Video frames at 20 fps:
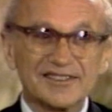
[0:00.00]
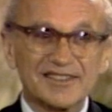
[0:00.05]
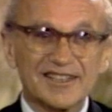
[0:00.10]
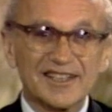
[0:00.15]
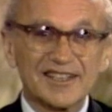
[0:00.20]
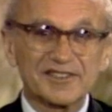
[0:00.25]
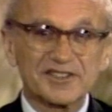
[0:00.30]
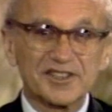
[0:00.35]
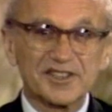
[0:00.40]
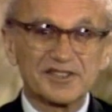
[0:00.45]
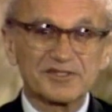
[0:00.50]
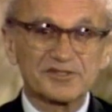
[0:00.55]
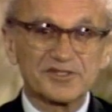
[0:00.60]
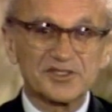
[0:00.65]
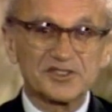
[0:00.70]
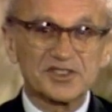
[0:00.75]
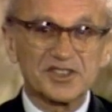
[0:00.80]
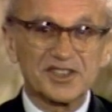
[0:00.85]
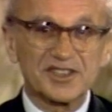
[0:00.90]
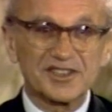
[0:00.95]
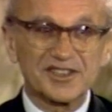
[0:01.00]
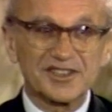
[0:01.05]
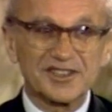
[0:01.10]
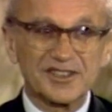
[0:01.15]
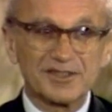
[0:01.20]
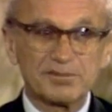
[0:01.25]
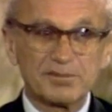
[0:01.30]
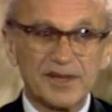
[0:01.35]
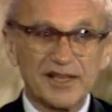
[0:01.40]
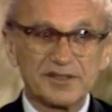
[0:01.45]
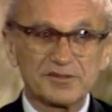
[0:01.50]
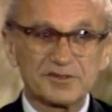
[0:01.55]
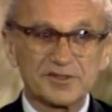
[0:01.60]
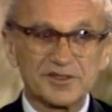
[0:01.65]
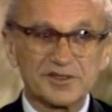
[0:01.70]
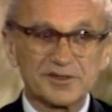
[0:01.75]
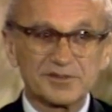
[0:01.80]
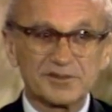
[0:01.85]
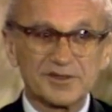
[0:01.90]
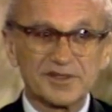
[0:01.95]
County in Virginia, the
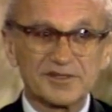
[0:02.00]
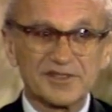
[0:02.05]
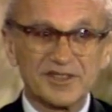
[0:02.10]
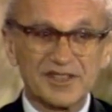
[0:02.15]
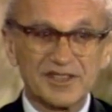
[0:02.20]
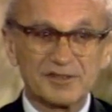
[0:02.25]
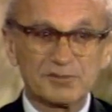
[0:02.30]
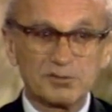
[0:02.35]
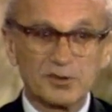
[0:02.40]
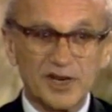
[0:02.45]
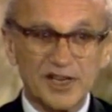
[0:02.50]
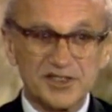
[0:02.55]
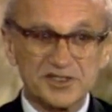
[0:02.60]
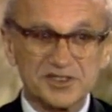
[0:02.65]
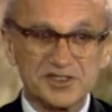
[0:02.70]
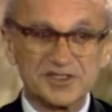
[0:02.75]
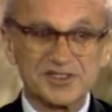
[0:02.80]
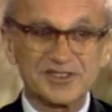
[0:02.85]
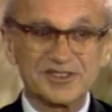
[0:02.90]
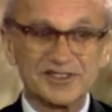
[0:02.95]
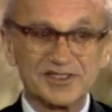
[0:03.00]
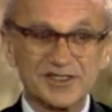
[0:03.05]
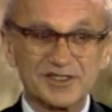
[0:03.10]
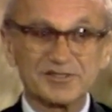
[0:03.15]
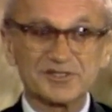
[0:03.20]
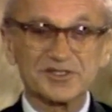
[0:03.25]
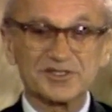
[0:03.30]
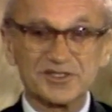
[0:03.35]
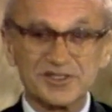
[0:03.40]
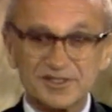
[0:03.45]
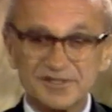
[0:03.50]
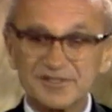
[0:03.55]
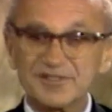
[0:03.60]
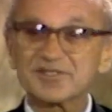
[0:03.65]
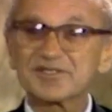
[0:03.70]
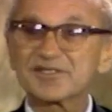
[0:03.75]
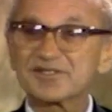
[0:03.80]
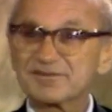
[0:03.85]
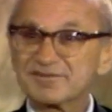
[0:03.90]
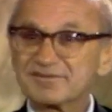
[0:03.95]
bedroom of the Washington civil
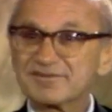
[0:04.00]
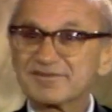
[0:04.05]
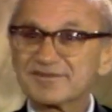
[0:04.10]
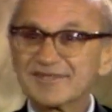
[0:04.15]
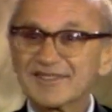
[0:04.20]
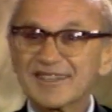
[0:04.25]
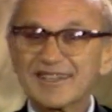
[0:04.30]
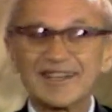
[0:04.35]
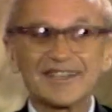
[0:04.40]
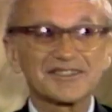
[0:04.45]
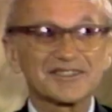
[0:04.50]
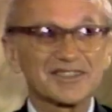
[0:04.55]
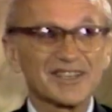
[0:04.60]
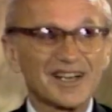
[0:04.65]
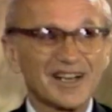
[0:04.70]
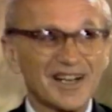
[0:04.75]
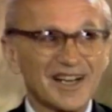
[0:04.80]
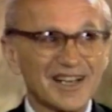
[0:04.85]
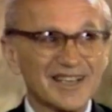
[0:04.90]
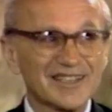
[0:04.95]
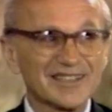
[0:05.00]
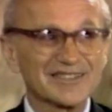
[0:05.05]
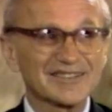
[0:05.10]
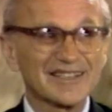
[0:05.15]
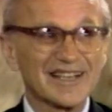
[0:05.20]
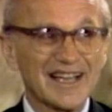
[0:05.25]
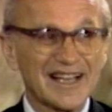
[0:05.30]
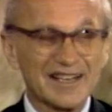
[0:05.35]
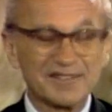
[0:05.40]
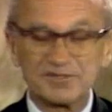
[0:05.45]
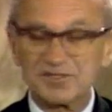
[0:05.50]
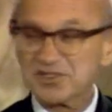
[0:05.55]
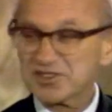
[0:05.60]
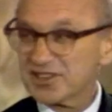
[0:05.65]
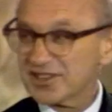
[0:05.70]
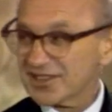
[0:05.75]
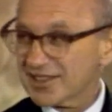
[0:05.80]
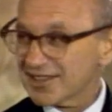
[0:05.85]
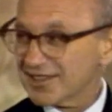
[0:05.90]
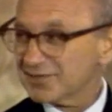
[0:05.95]
servants. That's the highest average
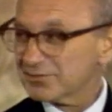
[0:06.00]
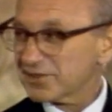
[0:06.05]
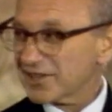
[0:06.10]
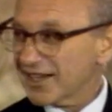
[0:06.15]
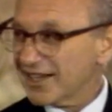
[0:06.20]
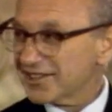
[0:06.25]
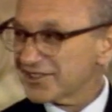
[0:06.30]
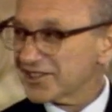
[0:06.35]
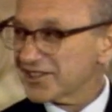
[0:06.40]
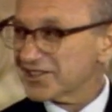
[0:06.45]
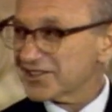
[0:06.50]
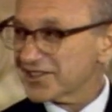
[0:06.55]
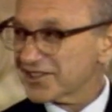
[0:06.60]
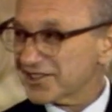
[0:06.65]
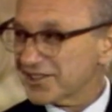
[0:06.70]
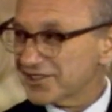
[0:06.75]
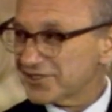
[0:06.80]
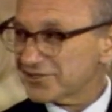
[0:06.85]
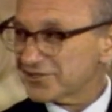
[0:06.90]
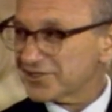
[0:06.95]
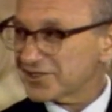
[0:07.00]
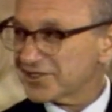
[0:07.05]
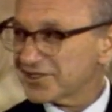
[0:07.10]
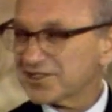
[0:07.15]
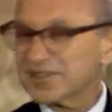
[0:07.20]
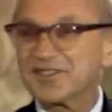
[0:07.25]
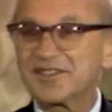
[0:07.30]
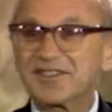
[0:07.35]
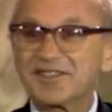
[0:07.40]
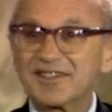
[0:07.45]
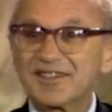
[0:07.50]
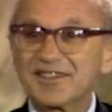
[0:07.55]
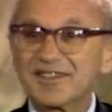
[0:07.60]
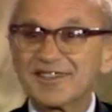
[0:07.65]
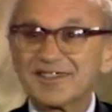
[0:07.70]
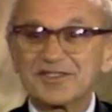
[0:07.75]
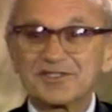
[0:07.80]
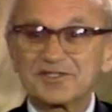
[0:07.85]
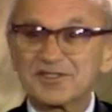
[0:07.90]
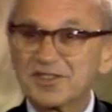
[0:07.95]
income county in the country
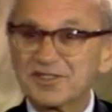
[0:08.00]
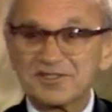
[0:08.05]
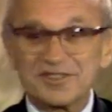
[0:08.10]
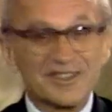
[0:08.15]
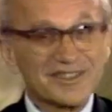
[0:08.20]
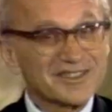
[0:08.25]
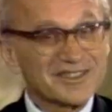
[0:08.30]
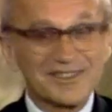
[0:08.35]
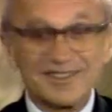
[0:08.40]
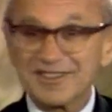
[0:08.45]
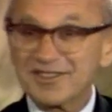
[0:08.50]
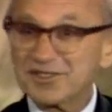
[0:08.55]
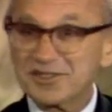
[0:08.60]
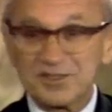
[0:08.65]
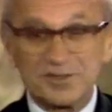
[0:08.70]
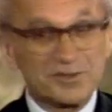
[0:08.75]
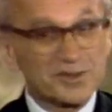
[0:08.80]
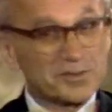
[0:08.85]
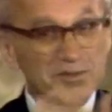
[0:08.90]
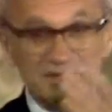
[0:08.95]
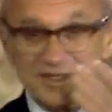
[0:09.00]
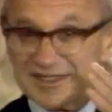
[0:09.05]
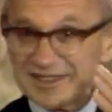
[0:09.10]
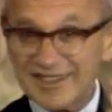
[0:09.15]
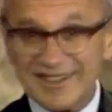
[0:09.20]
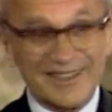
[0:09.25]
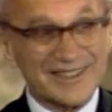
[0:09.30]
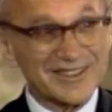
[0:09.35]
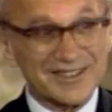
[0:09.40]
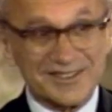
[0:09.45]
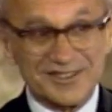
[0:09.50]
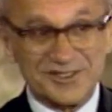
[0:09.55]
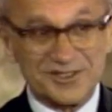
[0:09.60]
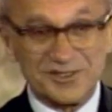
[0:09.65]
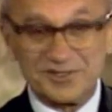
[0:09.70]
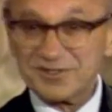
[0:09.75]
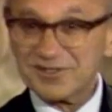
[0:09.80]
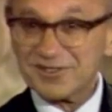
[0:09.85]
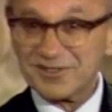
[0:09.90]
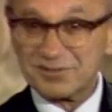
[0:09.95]
so that you would be telling the
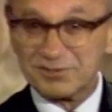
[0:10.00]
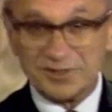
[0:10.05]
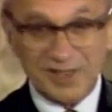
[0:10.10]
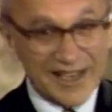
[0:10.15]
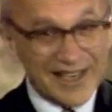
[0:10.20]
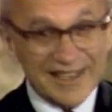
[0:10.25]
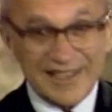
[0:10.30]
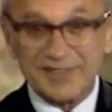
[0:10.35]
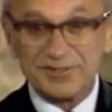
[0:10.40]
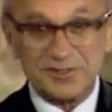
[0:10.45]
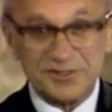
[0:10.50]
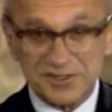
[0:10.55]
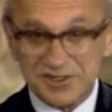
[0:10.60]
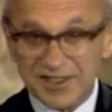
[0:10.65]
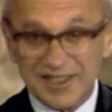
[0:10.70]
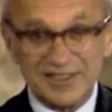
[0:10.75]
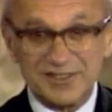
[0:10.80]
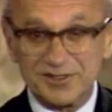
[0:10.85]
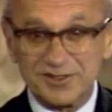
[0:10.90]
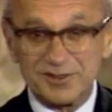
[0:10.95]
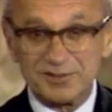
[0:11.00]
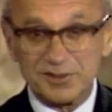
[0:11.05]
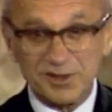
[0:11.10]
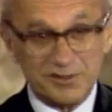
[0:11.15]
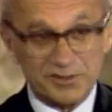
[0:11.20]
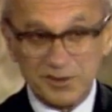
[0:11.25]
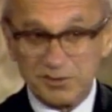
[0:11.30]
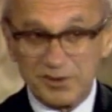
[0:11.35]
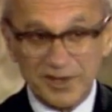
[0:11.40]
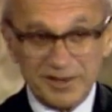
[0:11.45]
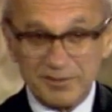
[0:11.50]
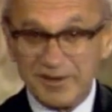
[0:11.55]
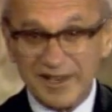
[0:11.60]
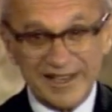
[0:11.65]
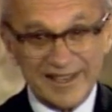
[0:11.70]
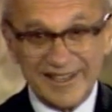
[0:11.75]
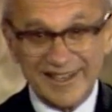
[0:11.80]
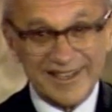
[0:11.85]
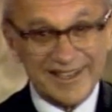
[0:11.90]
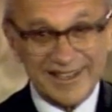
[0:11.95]
students right if you said to them, if you want to
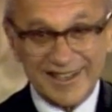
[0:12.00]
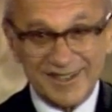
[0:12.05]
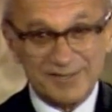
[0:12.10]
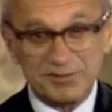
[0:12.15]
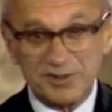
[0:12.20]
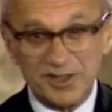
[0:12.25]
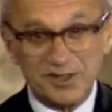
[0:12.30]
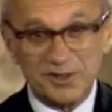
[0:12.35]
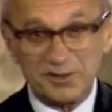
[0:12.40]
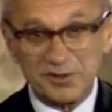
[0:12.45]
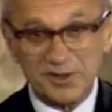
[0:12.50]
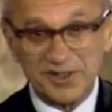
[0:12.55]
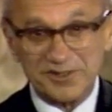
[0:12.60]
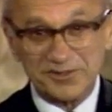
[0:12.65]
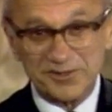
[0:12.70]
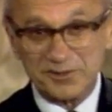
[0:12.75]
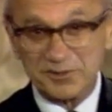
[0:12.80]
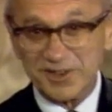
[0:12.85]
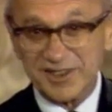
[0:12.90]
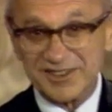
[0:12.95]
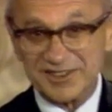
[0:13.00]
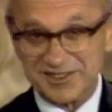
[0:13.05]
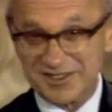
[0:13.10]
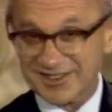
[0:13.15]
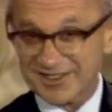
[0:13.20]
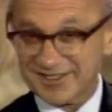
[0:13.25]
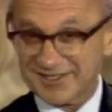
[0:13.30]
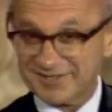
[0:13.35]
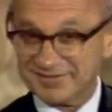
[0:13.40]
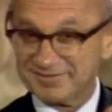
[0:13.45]
make an income, go to work for Washington.